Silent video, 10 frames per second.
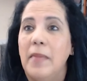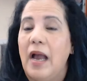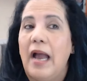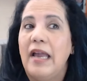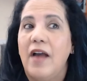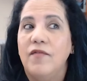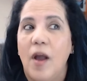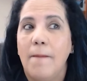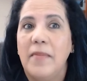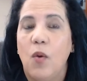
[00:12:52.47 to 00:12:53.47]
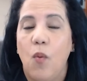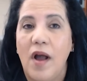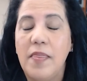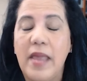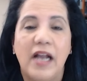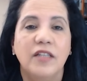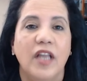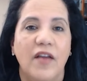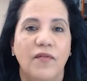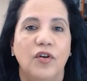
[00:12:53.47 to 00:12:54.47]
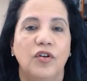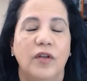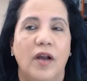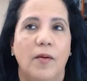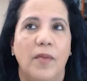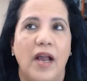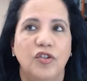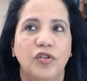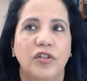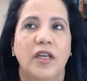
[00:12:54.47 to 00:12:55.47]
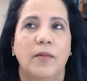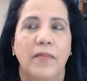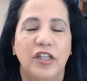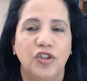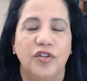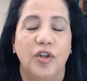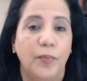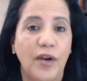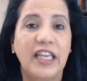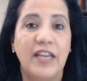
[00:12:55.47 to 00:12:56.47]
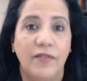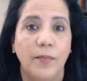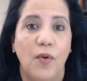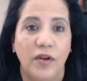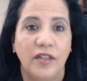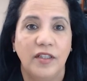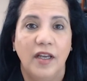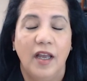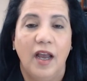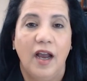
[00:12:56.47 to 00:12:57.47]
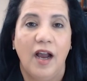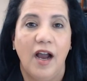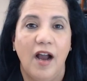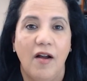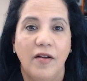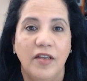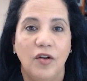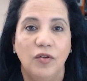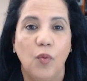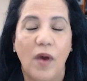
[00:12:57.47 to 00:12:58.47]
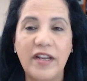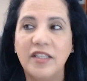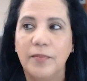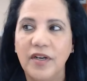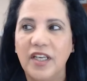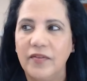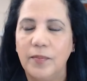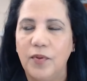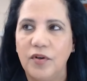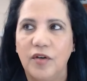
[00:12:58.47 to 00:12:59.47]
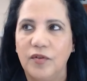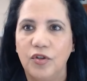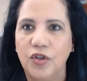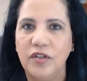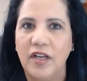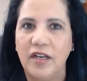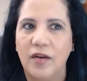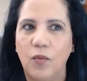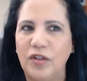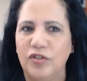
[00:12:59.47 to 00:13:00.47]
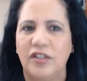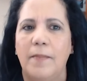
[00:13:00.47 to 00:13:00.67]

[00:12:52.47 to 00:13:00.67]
I have not met one that has ever uh, actually measured their break even point uh, you know, what is the break even point of your uh-huh. unit and what does that